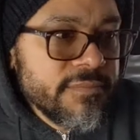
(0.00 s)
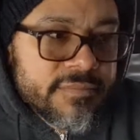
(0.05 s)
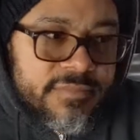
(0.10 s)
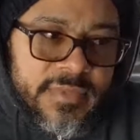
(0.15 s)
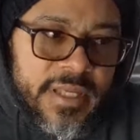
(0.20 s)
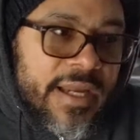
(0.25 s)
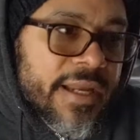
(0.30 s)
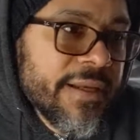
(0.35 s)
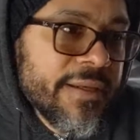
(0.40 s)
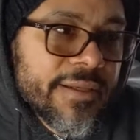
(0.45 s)

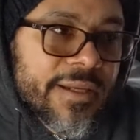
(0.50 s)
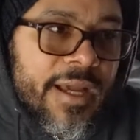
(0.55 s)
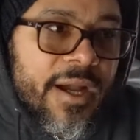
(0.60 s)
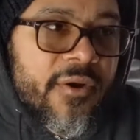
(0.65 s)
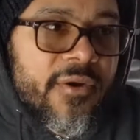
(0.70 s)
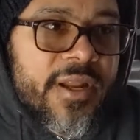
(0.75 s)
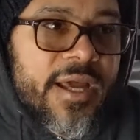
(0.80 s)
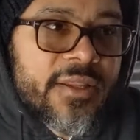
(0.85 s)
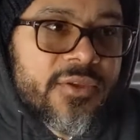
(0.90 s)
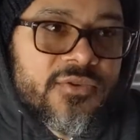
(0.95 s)
then I'm
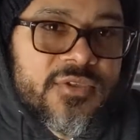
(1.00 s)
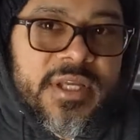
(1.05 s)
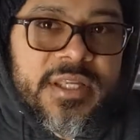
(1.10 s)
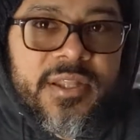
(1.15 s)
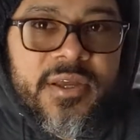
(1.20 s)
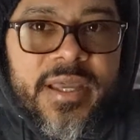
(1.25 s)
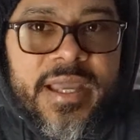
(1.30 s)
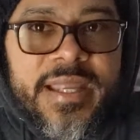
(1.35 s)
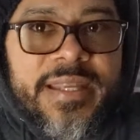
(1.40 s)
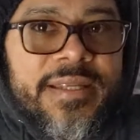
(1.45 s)
gonna have to take
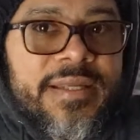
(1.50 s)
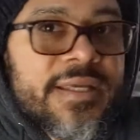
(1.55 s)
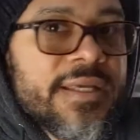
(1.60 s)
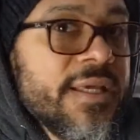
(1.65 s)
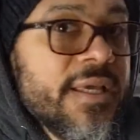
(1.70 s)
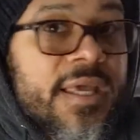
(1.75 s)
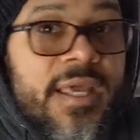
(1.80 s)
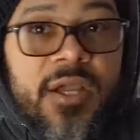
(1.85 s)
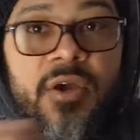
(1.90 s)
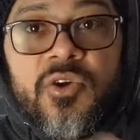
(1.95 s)
the hit
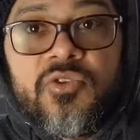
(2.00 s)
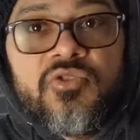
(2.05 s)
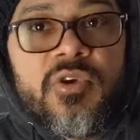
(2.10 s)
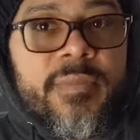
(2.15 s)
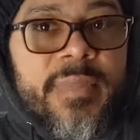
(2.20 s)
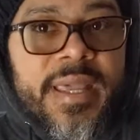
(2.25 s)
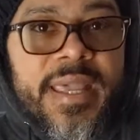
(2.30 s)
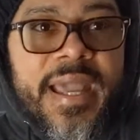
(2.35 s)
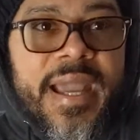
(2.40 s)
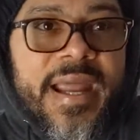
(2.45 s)
and go to a
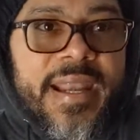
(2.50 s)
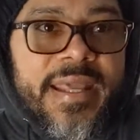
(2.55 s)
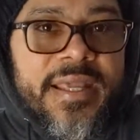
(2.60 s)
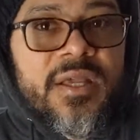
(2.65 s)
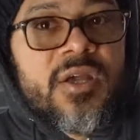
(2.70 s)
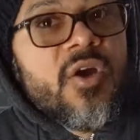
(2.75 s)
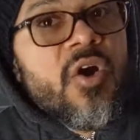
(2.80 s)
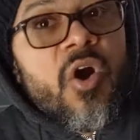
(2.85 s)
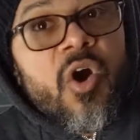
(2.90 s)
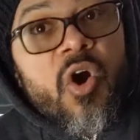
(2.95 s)
mechanic
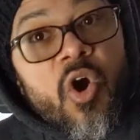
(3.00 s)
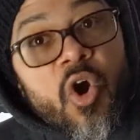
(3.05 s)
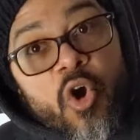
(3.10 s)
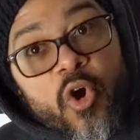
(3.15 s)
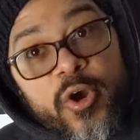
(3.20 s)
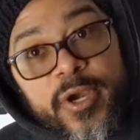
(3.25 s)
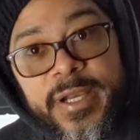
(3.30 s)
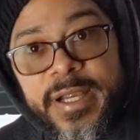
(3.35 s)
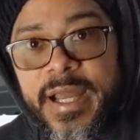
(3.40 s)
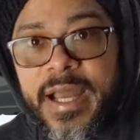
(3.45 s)

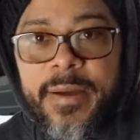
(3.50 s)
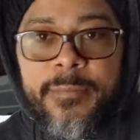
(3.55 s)
or